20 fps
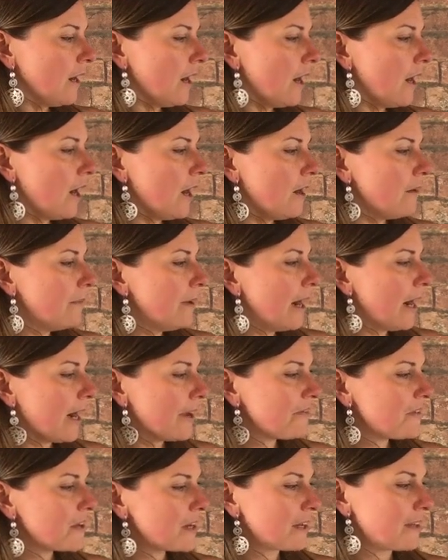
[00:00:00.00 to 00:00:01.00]
Um,
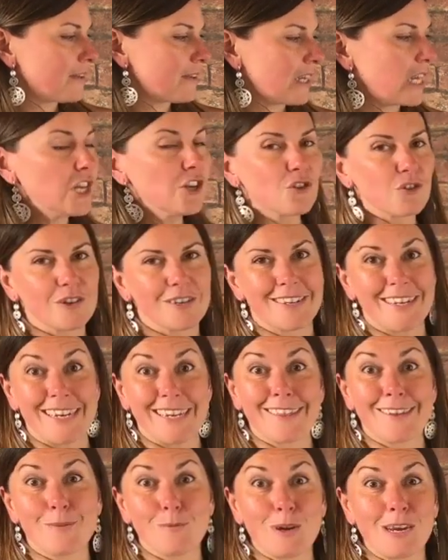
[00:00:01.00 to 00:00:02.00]
I think it's
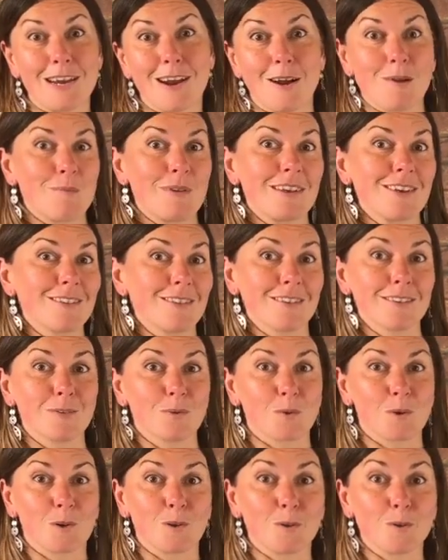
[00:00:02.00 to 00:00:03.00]
interesting that we come into this
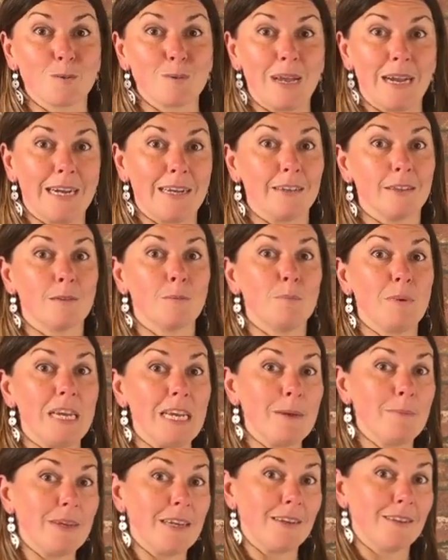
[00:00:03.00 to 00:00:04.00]
world as
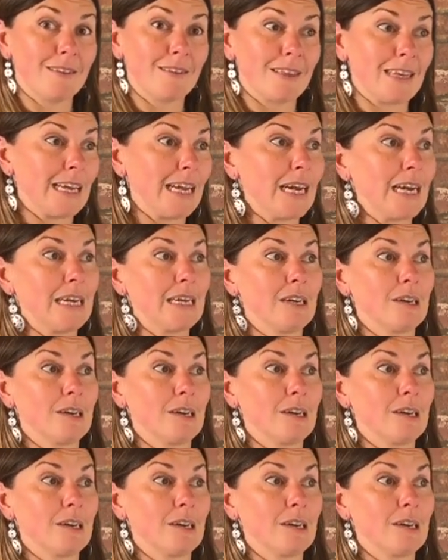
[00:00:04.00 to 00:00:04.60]
babies that